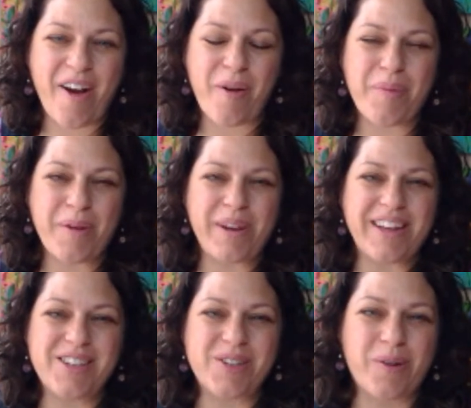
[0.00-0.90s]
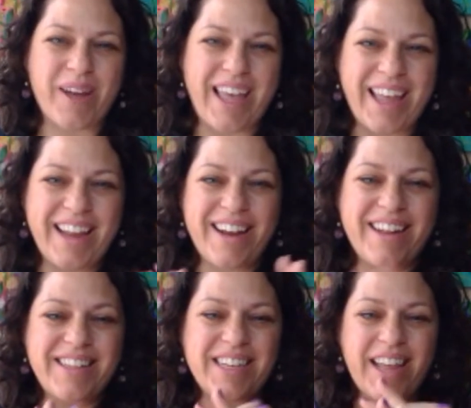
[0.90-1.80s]
hope you enjoyed
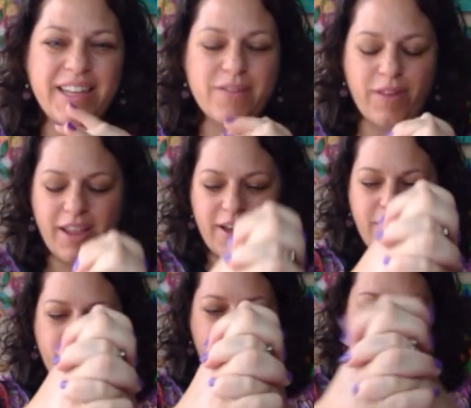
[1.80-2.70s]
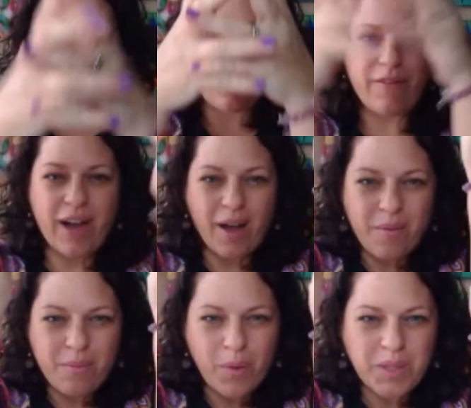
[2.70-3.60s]
today's video. Now I've got
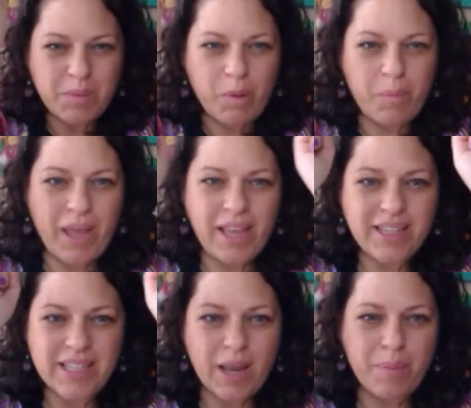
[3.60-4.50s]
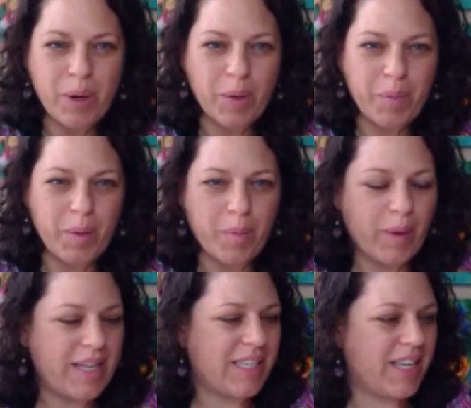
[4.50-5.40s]
multiple pinks and purple
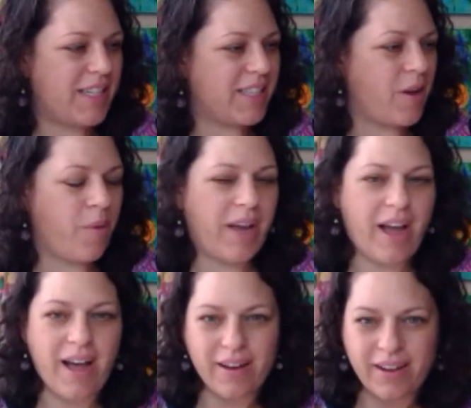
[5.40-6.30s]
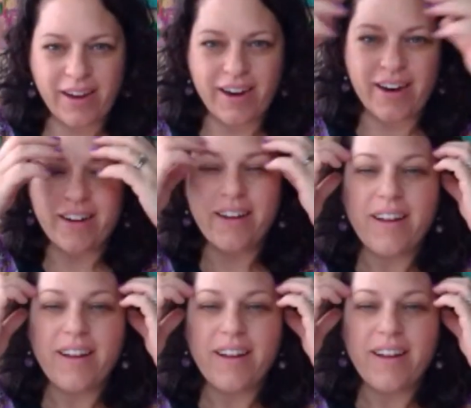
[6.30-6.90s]
bracelets going on here